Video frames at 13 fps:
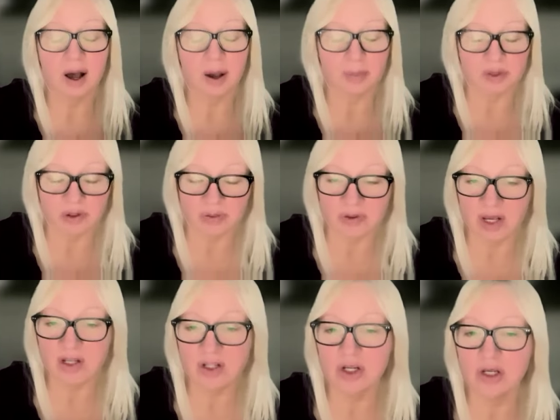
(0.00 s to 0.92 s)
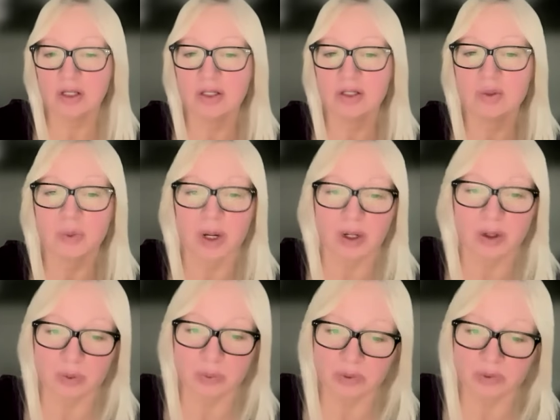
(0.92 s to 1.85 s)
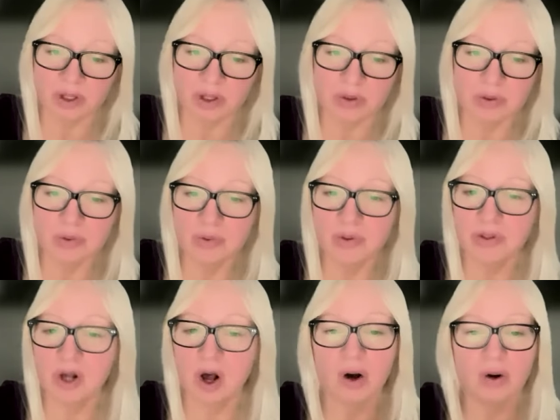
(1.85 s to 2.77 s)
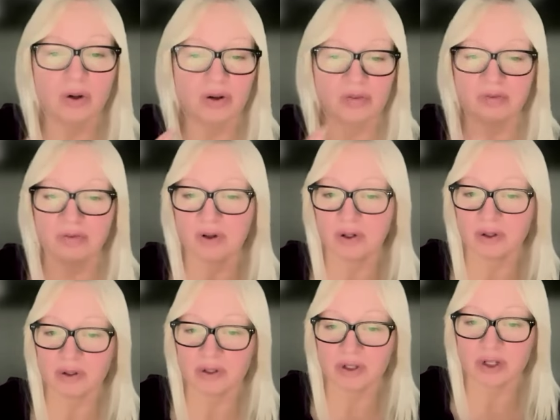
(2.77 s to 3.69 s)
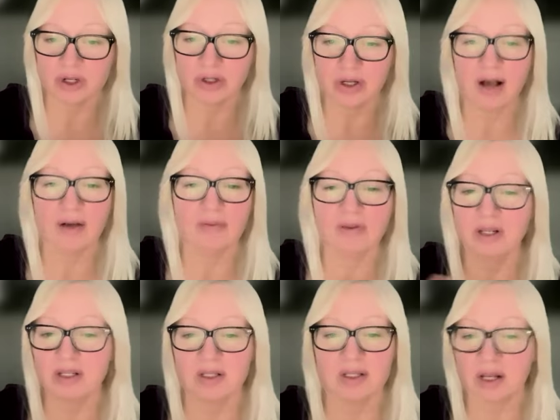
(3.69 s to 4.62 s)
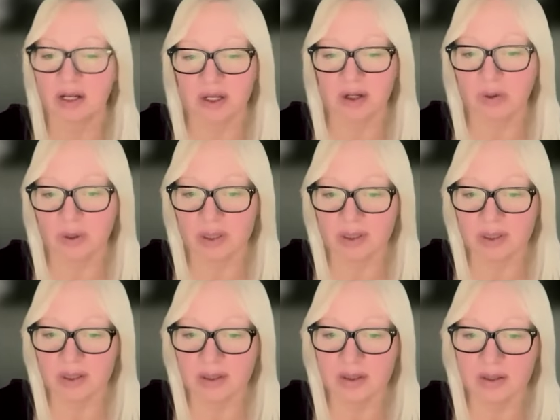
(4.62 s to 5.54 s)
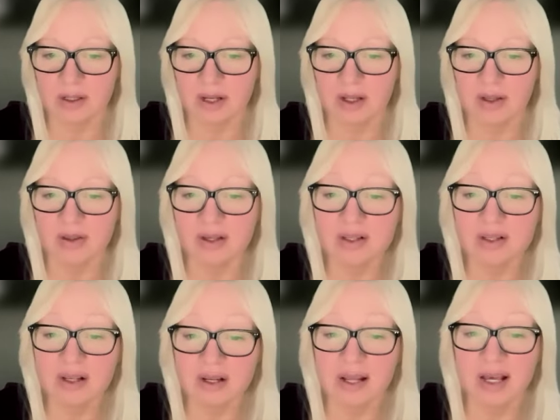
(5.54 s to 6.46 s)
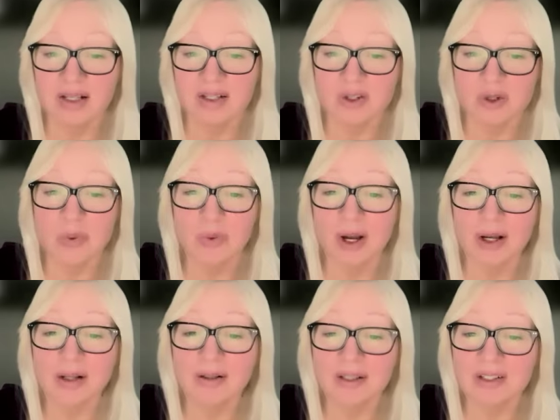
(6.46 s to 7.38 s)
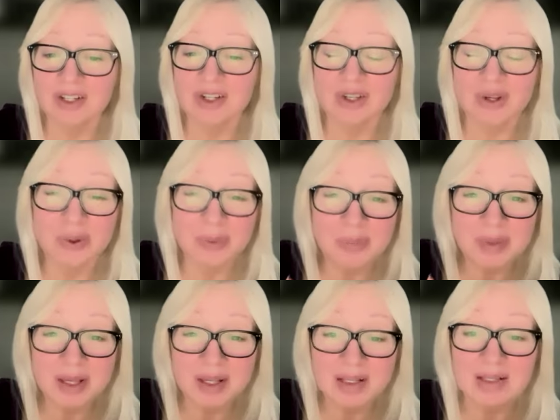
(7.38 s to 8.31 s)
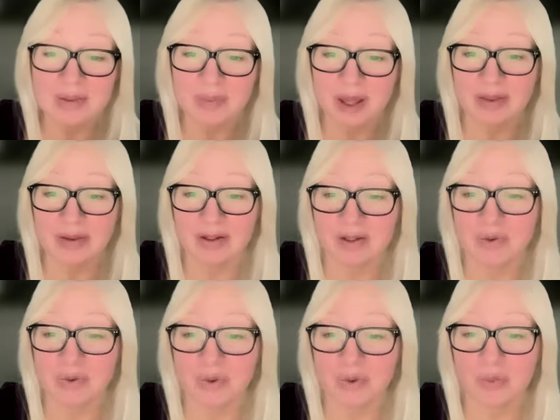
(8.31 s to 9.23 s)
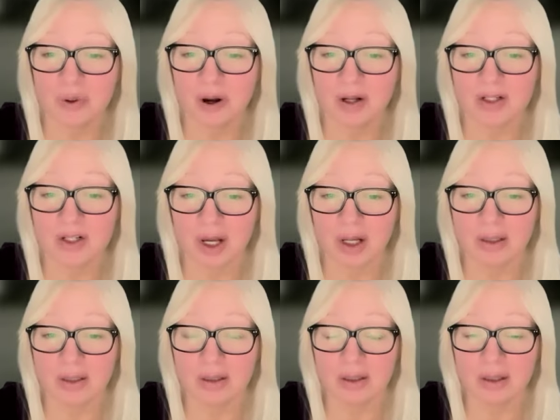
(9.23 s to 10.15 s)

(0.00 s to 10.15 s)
observations, record reviews all converge, confidence then increases. This connects directly to your mixed methods group project.